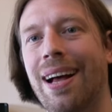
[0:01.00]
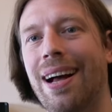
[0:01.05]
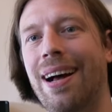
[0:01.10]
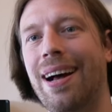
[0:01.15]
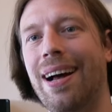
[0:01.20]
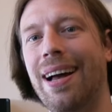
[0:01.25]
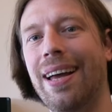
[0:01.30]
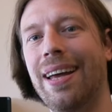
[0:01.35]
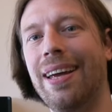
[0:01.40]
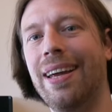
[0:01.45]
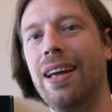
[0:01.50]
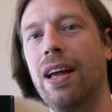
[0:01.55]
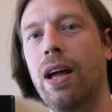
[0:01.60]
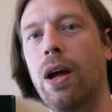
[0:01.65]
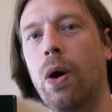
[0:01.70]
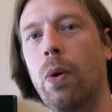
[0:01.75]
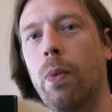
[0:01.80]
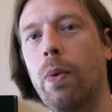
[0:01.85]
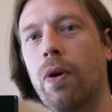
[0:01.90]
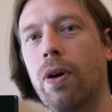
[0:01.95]
Hi,
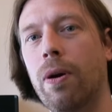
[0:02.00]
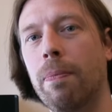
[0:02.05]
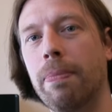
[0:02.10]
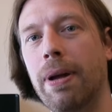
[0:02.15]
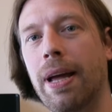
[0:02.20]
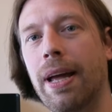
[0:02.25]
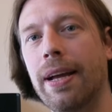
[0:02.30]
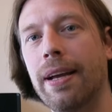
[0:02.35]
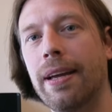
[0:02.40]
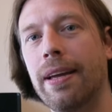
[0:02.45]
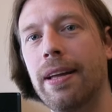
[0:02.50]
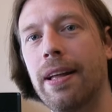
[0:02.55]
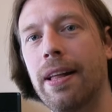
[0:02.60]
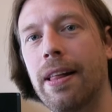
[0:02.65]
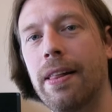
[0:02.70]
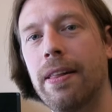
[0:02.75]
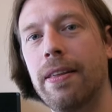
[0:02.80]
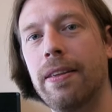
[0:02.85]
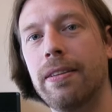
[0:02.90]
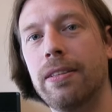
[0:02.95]
welcome back
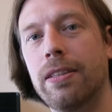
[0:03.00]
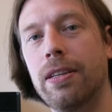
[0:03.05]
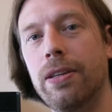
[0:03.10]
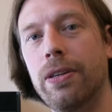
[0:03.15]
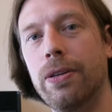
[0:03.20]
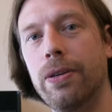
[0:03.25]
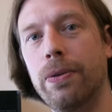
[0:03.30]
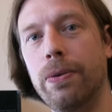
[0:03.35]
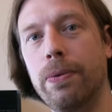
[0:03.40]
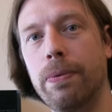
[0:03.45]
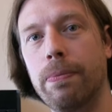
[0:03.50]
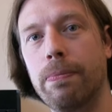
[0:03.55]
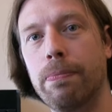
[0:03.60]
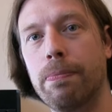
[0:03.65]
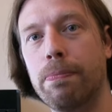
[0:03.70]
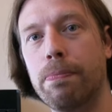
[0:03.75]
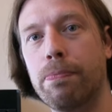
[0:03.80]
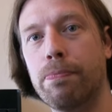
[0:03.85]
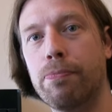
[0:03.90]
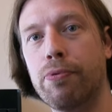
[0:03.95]
to
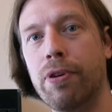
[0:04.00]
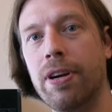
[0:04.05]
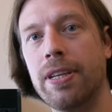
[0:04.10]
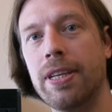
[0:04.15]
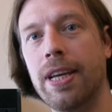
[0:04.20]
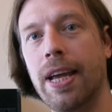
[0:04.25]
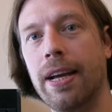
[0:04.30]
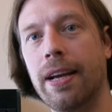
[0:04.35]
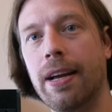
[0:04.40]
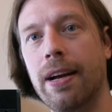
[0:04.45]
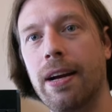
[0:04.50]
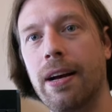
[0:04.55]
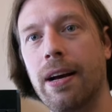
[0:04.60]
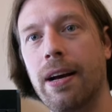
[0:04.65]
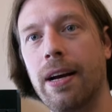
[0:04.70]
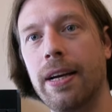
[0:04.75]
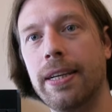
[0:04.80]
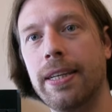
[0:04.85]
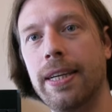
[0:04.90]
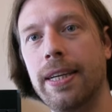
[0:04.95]
BrenTeck
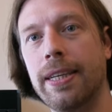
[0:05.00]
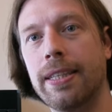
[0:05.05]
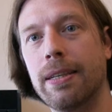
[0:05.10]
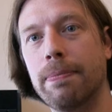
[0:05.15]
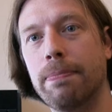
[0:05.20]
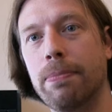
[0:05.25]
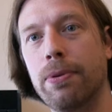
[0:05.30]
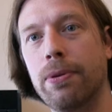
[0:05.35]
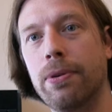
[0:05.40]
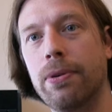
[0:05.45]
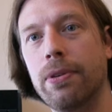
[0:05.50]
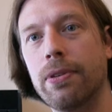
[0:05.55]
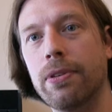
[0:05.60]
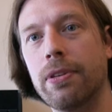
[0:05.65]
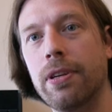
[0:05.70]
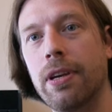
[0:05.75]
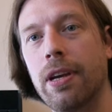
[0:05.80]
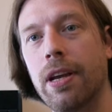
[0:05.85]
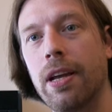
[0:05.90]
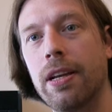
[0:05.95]
IT
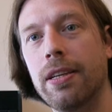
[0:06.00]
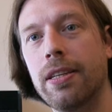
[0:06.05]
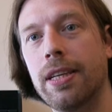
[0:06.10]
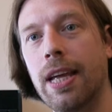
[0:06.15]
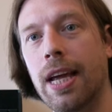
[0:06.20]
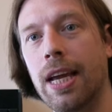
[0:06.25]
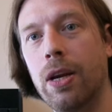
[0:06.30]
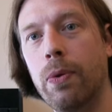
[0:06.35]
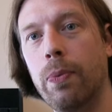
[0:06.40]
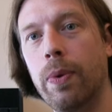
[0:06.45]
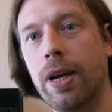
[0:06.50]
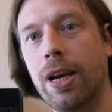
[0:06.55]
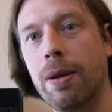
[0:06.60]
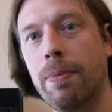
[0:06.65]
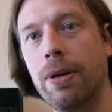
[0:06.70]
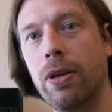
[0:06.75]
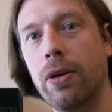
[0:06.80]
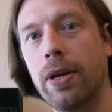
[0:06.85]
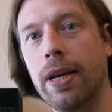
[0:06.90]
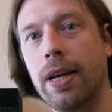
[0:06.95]
Support. Today we're going
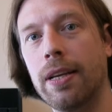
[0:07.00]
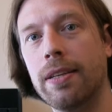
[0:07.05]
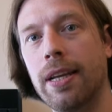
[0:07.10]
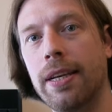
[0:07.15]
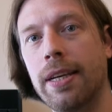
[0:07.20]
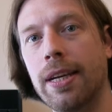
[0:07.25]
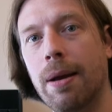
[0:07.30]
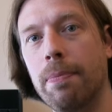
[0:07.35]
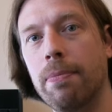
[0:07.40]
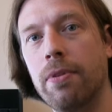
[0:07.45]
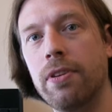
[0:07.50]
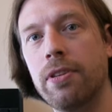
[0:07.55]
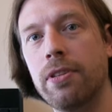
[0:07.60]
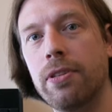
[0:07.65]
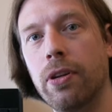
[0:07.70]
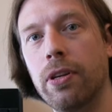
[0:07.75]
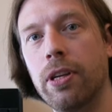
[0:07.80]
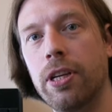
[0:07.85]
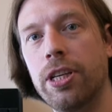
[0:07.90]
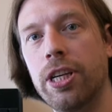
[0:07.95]
to be looking at setting up the
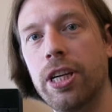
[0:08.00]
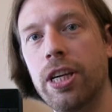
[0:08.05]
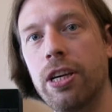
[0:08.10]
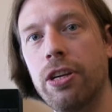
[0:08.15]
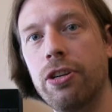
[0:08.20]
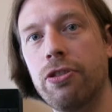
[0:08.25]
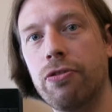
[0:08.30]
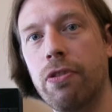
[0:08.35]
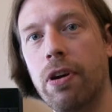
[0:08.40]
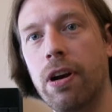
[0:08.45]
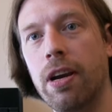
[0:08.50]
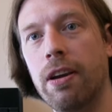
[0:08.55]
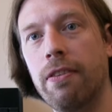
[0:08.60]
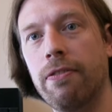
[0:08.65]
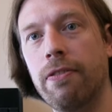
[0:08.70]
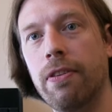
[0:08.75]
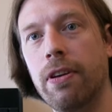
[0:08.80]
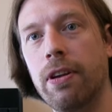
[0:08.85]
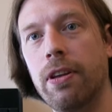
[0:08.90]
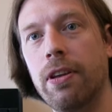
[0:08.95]
Synology
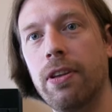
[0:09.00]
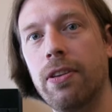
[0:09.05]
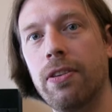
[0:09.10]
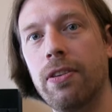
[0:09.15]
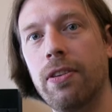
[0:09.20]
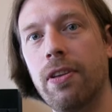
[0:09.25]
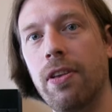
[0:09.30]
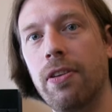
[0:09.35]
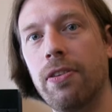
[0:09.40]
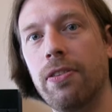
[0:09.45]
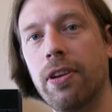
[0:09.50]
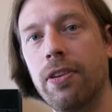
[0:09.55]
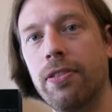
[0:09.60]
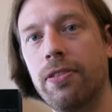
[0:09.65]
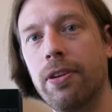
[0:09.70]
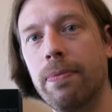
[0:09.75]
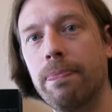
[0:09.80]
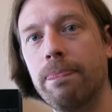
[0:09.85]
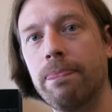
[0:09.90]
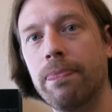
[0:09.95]
Drive
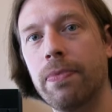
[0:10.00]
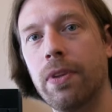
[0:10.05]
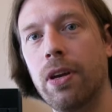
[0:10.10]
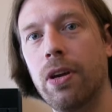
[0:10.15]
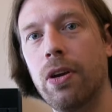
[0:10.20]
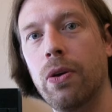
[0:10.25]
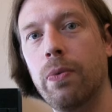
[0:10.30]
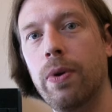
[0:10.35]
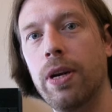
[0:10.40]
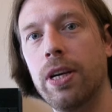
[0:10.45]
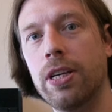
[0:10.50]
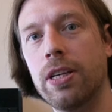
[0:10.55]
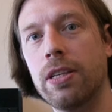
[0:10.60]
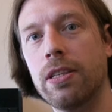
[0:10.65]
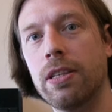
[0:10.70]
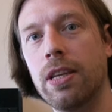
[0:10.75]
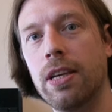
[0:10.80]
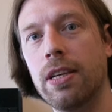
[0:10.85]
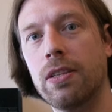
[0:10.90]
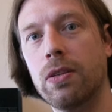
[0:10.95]
system, which
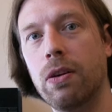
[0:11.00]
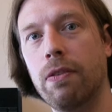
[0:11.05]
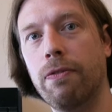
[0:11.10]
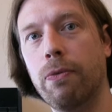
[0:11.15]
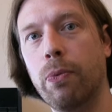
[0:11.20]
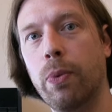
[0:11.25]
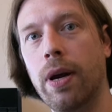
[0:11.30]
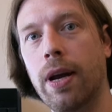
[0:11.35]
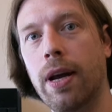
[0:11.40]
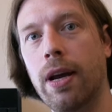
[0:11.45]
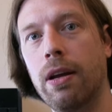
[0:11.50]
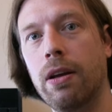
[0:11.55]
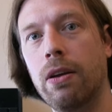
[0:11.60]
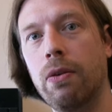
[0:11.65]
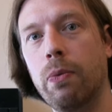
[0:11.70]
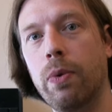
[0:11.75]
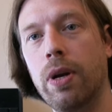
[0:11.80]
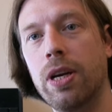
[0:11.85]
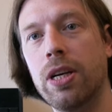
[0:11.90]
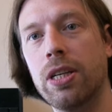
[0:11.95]
is the software
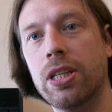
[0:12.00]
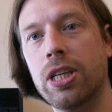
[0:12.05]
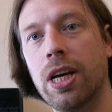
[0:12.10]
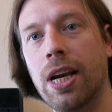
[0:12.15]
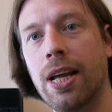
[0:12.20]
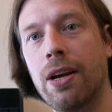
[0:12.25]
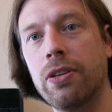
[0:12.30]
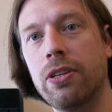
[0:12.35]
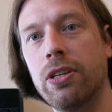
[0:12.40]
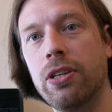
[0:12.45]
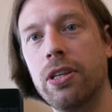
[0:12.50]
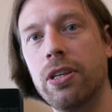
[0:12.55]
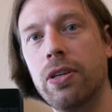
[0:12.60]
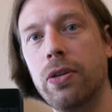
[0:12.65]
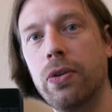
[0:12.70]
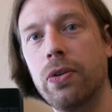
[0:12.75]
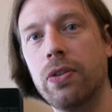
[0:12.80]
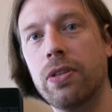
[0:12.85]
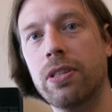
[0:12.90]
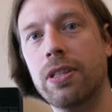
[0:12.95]
which allows
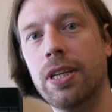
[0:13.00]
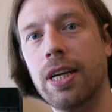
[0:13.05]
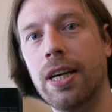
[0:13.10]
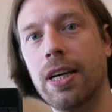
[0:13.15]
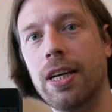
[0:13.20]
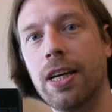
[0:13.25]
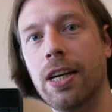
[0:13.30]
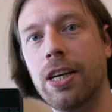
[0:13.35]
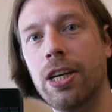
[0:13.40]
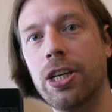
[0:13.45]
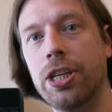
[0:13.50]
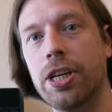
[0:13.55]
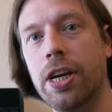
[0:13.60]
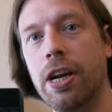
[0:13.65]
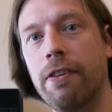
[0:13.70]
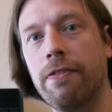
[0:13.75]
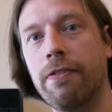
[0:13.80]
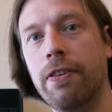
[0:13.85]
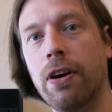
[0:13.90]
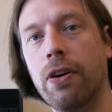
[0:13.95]
you to sync and
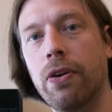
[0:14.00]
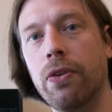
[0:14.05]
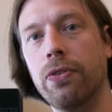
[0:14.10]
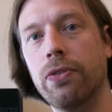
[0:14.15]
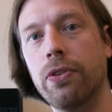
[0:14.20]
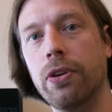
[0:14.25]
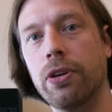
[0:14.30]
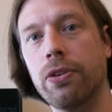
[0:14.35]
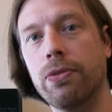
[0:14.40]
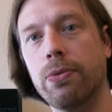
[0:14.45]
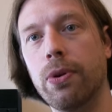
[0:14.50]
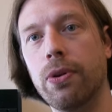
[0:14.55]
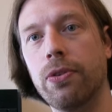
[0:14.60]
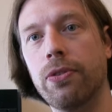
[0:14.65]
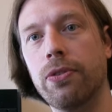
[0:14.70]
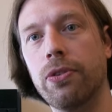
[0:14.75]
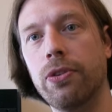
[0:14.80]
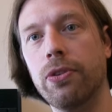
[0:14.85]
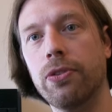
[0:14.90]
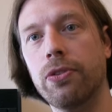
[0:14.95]
share files
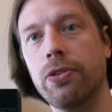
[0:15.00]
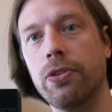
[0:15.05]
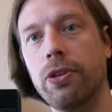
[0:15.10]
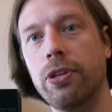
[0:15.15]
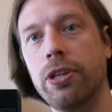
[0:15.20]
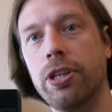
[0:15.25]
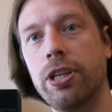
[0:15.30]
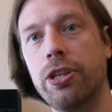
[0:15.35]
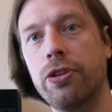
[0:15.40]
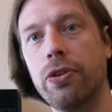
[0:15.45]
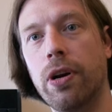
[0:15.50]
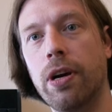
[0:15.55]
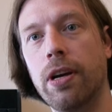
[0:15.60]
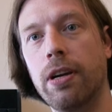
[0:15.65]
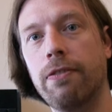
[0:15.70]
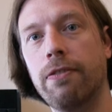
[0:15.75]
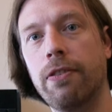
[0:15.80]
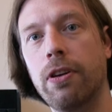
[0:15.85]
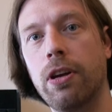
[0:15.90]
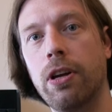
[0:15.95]
across your Synology
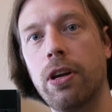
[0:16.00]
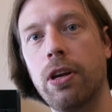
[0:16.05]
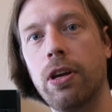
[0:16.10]
Drive